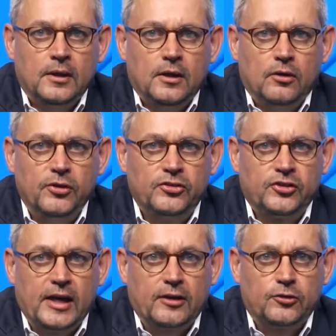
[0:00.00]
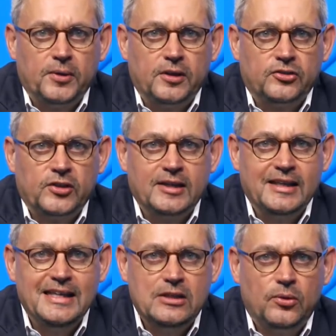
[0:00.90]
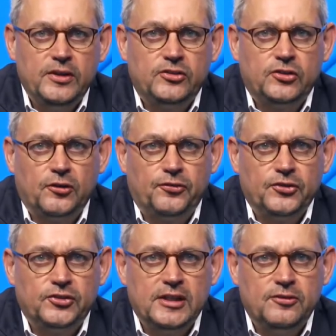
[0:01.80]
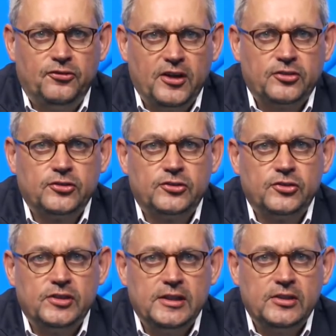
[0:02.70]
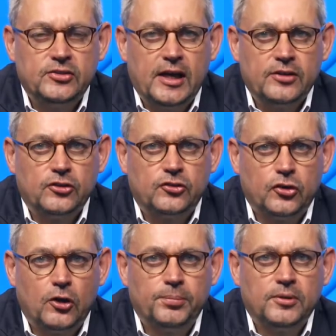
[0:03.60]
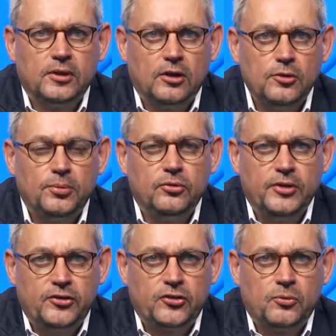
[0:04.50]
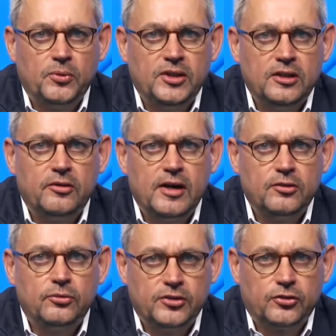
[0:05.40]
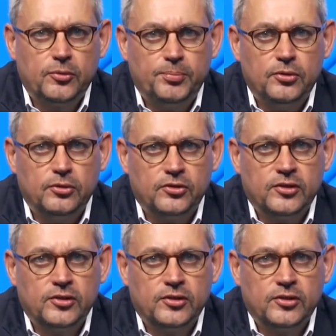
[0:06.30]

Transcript: Risk experts had equally surfaced infectious disease as a top global risk within our annual risk report.